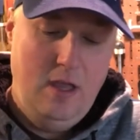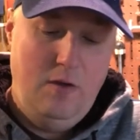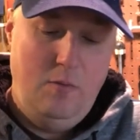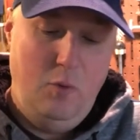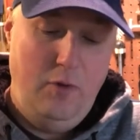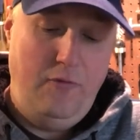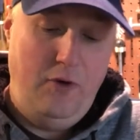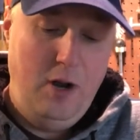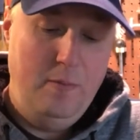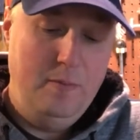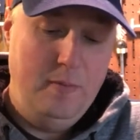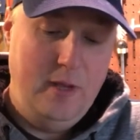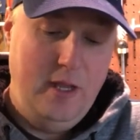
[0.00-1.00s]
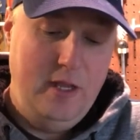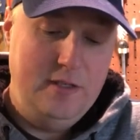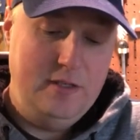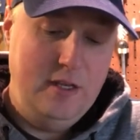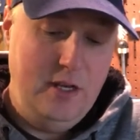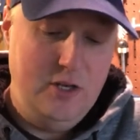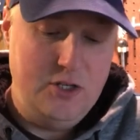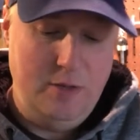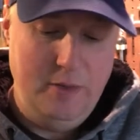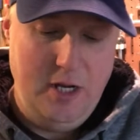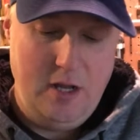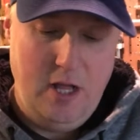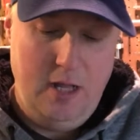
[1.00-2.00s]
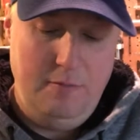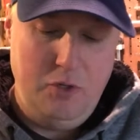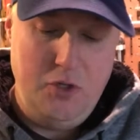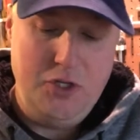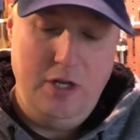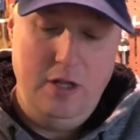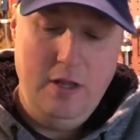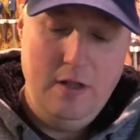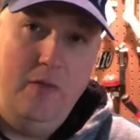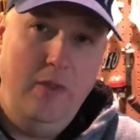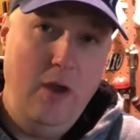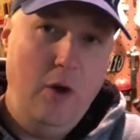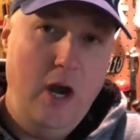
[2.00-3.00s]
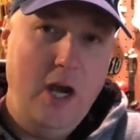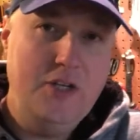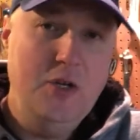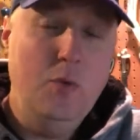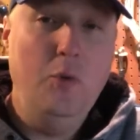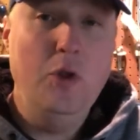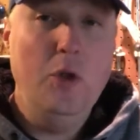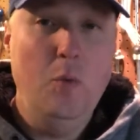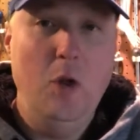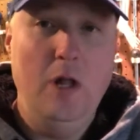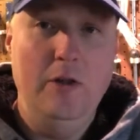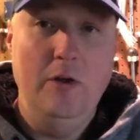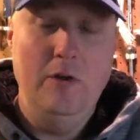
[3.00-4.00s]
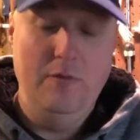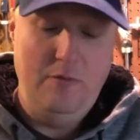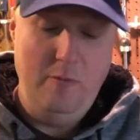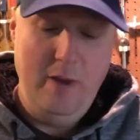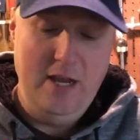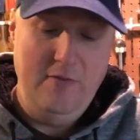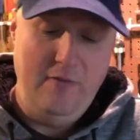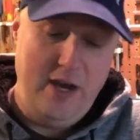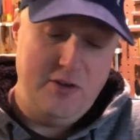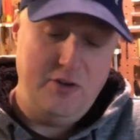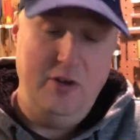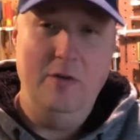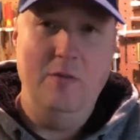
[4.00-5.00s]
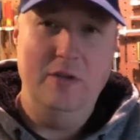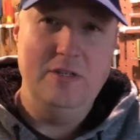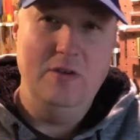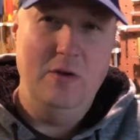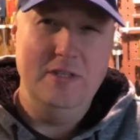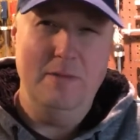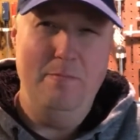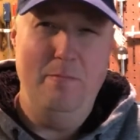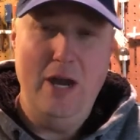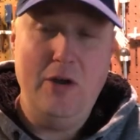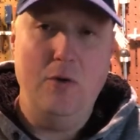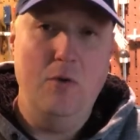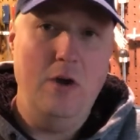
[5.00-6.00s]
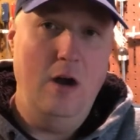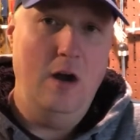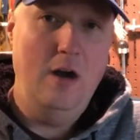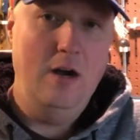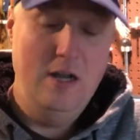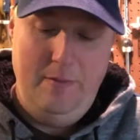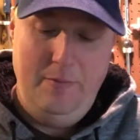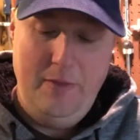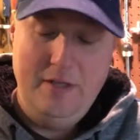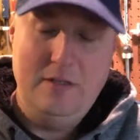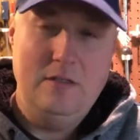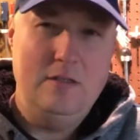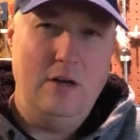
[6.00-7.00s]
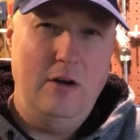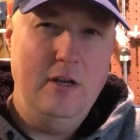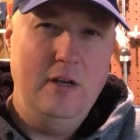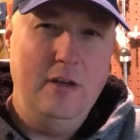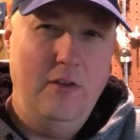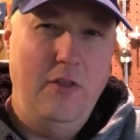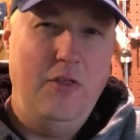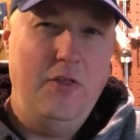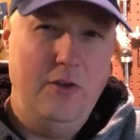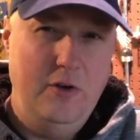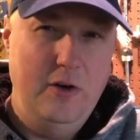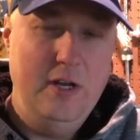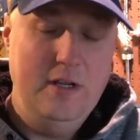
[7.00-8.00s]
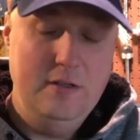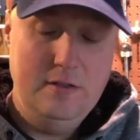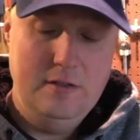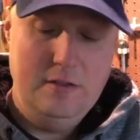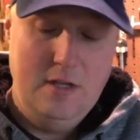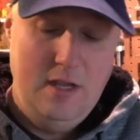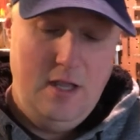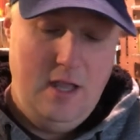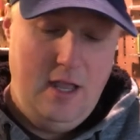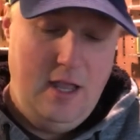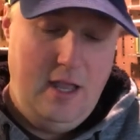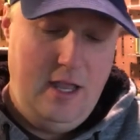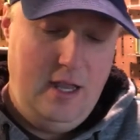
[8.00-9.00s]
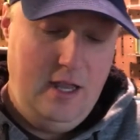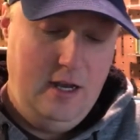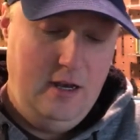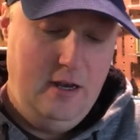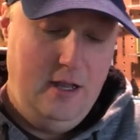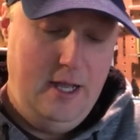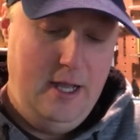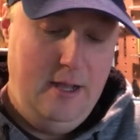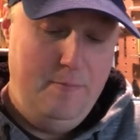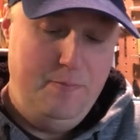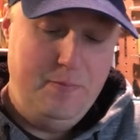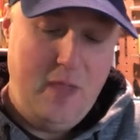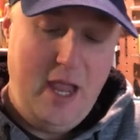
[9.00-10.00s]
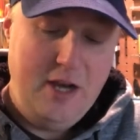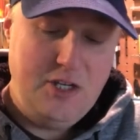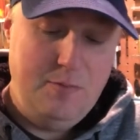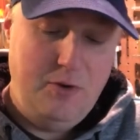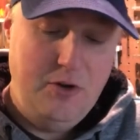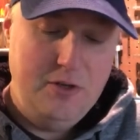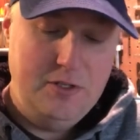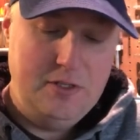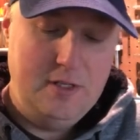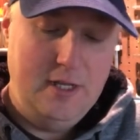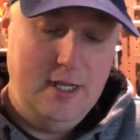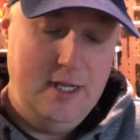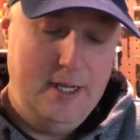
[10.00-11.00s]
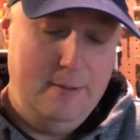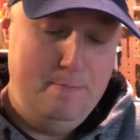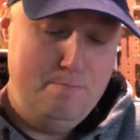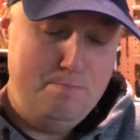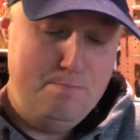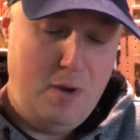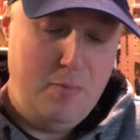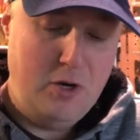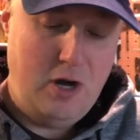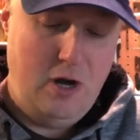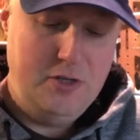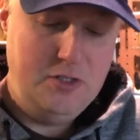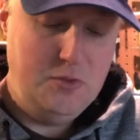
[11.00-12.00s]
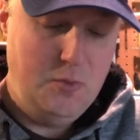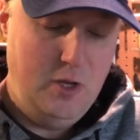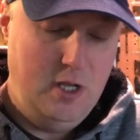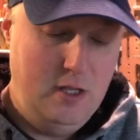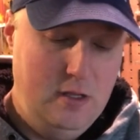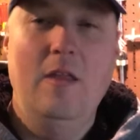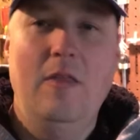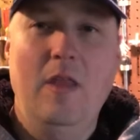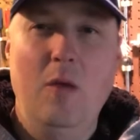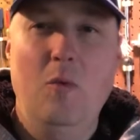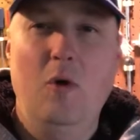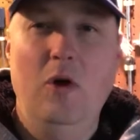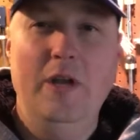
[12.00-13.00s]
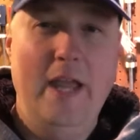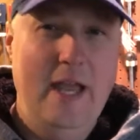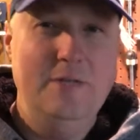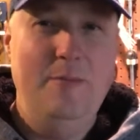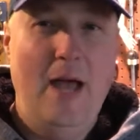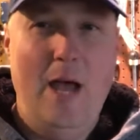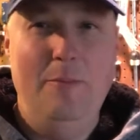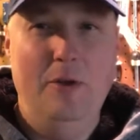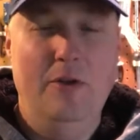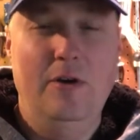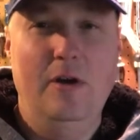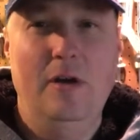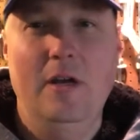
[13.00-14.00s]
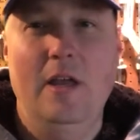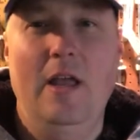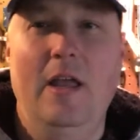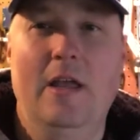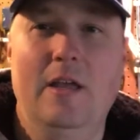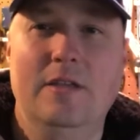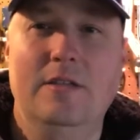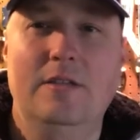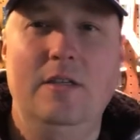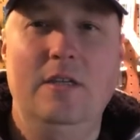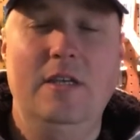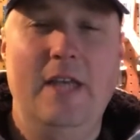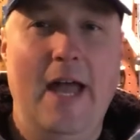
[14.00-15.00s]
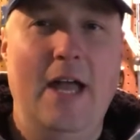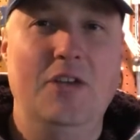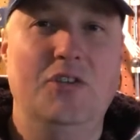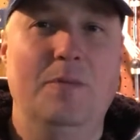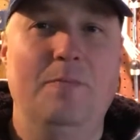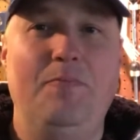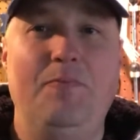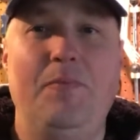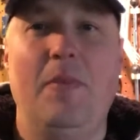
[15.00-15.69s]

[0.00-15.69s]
were from a city in Germany called Bruschell, and they were actually really well known for manufacturing what's known as a microcar. They started in the 30s, and they actually produced bumper cars as well. They weren't as popular as the Dodgem